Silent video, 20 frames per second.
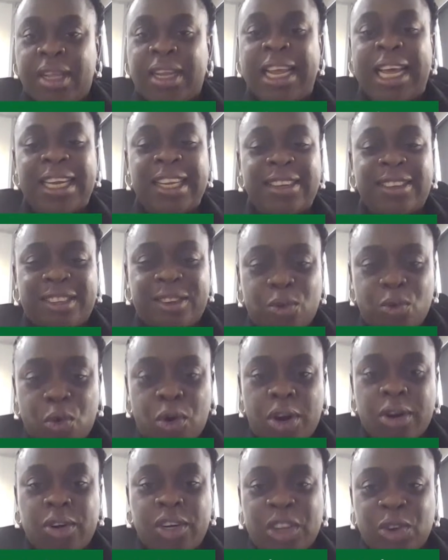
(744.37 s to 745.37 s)
That is the
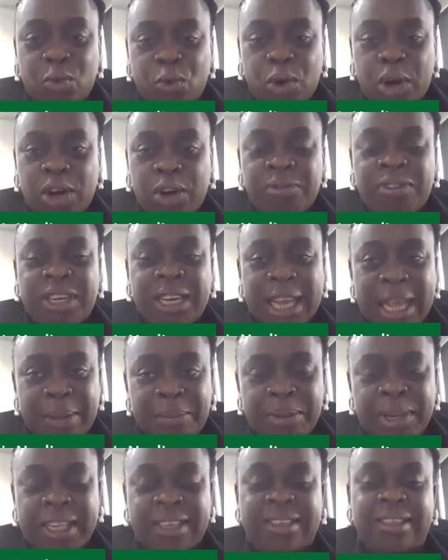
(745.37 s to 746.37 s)
one of the
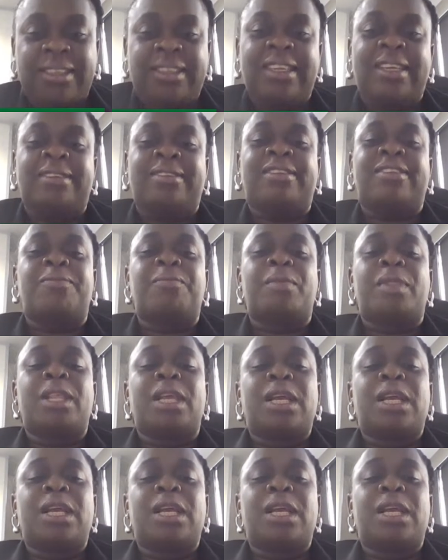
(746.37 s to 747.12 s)
liability test.